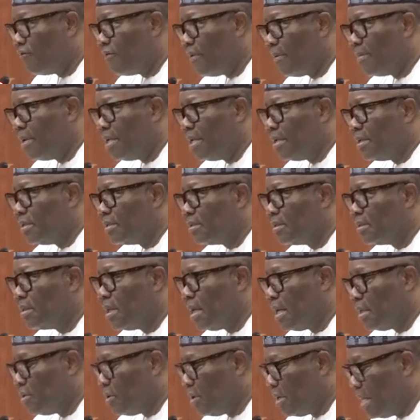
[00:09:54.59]
families,
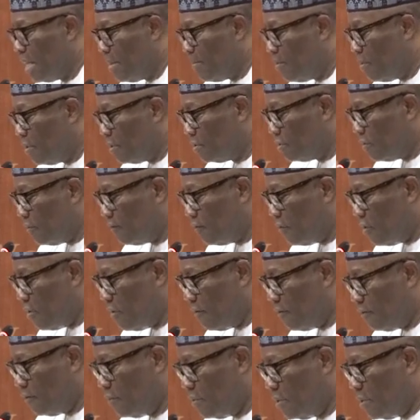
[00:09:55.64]
and your labors of love.